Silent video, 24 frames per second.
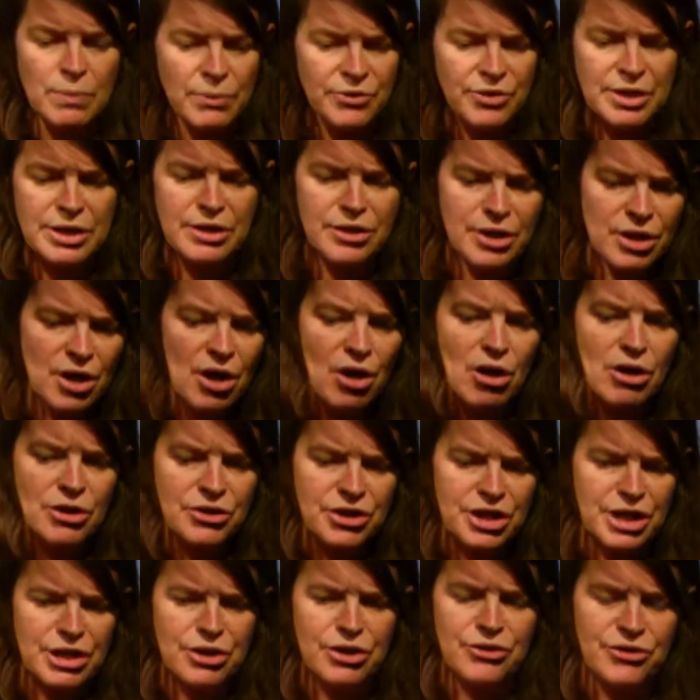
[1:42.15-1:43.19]
It was in The
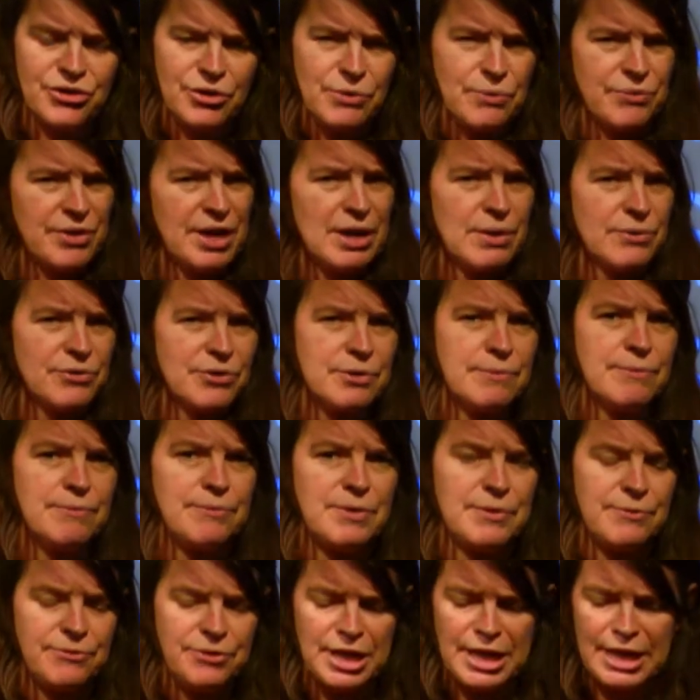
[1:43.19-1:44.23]
Guardian in
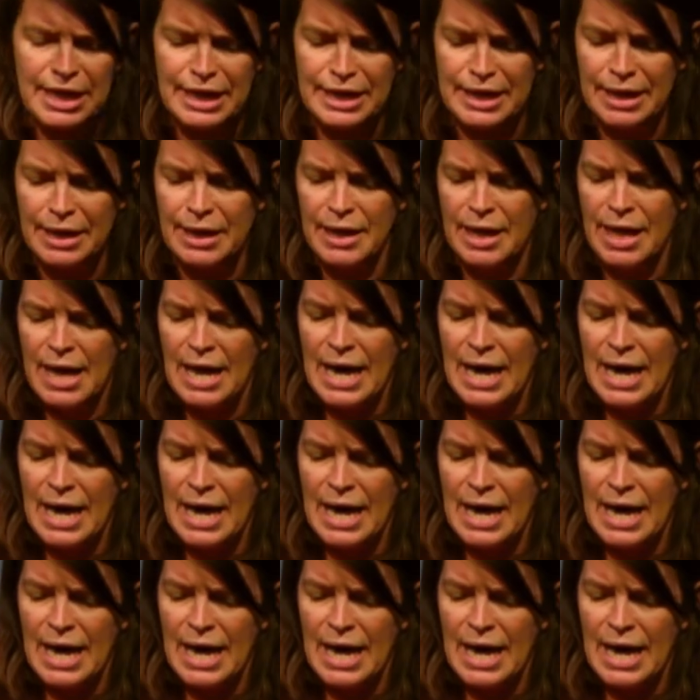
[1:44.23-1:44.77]
2015.